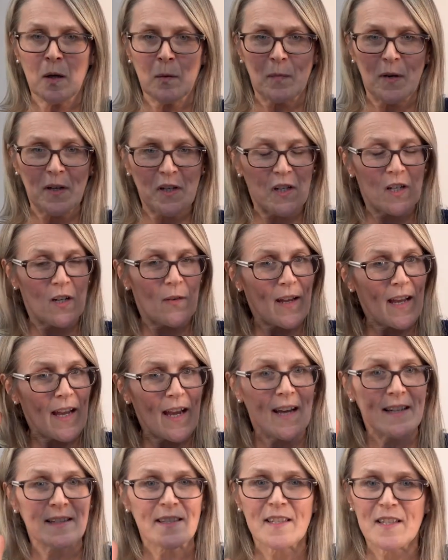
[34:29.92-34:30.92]
But, you know, it
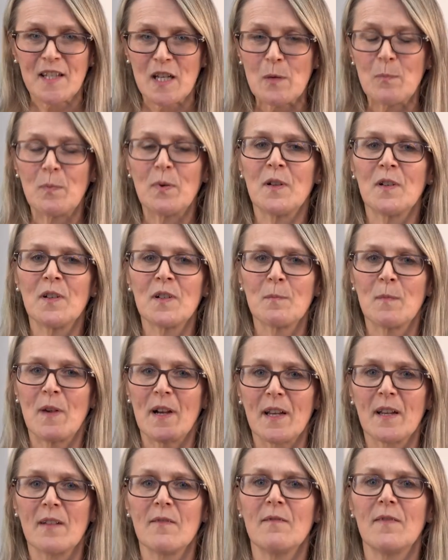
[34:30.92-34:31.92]
has deepened
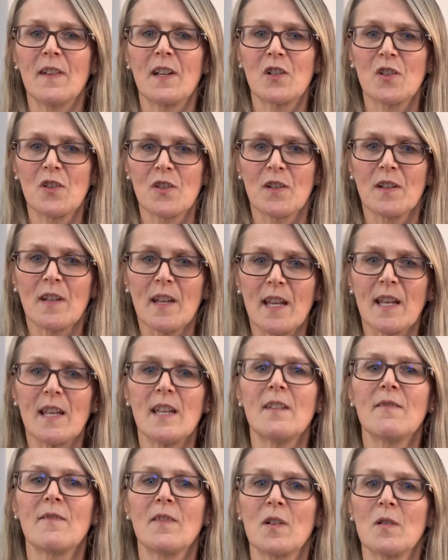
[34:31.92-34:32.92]
my conviction
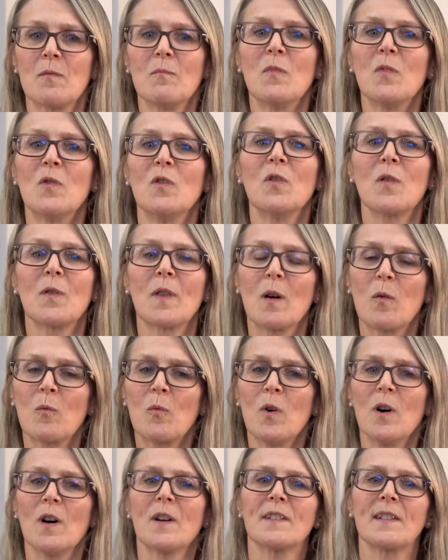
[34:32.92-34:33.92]
even more that
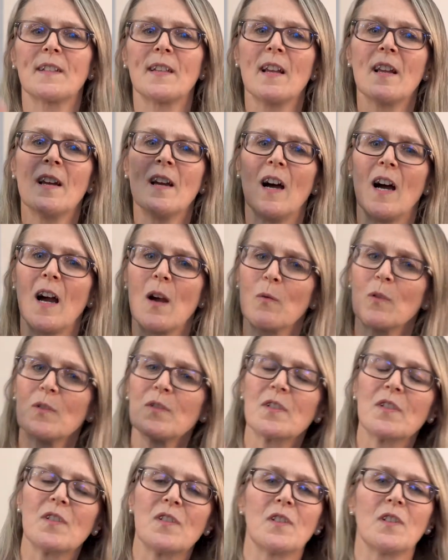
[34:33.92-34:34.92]
what I
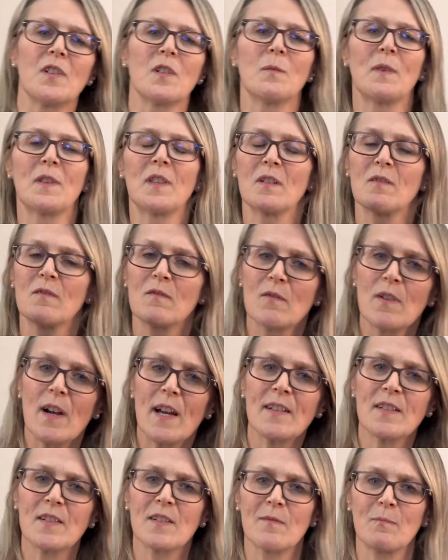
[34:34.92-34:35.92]
want to do with the
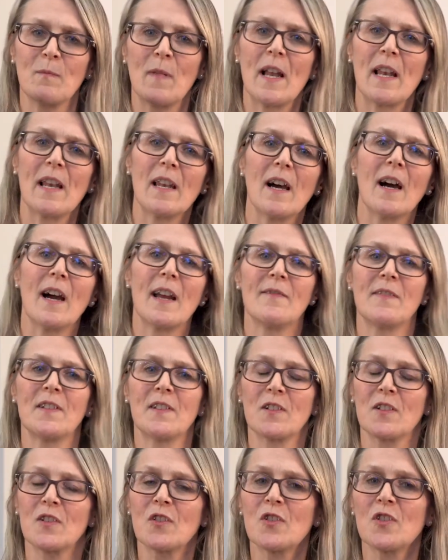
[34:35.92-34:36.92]
rest of my life
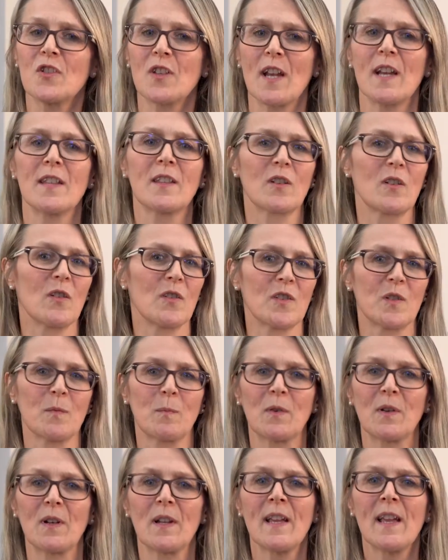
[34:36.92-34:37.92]
is to share the
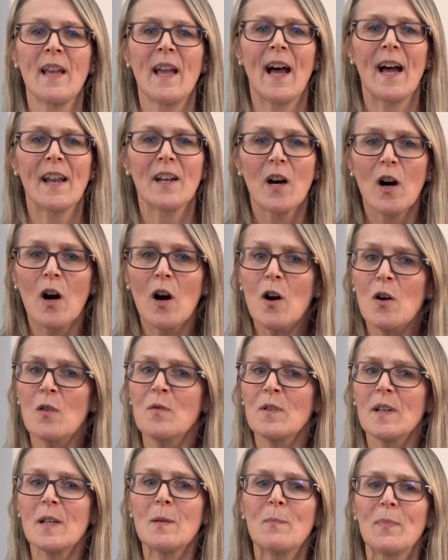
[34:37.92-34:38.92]
gospel and
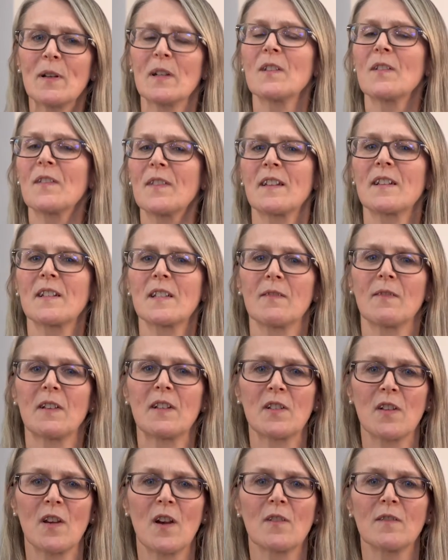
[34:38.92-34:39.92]
only build things of
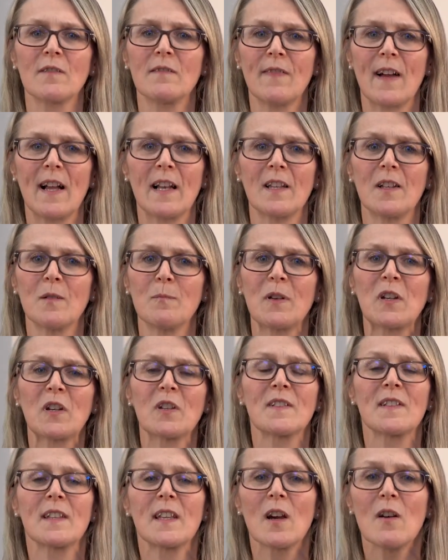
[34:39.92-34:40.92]
eternal value,
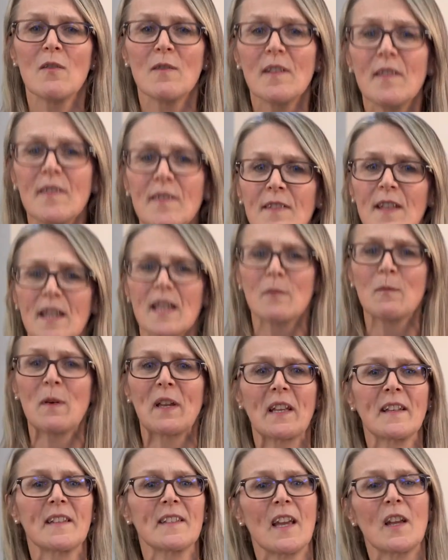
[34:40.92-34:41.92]
because the only thing we
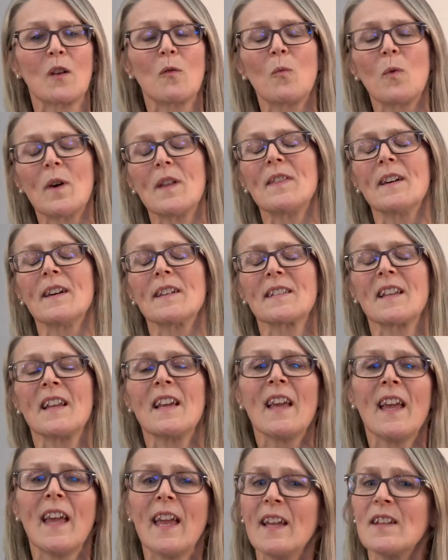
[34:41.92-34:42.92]
can take with us
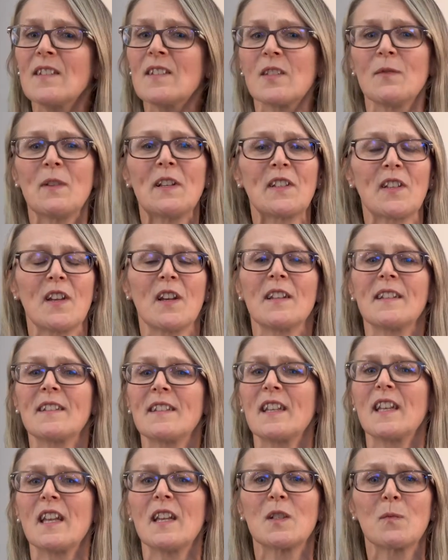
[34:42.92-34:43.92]
into
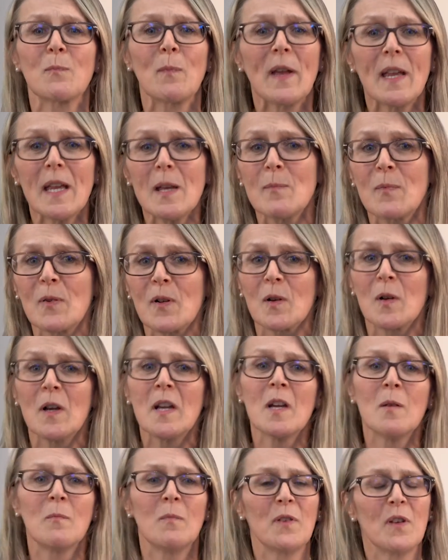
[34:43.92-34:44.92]
eternity is people,
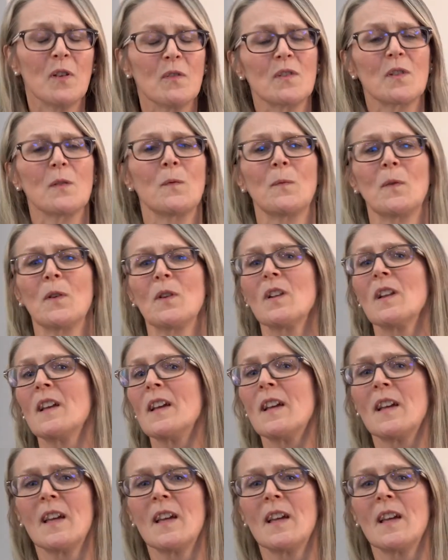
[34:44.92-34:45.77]
beautiful,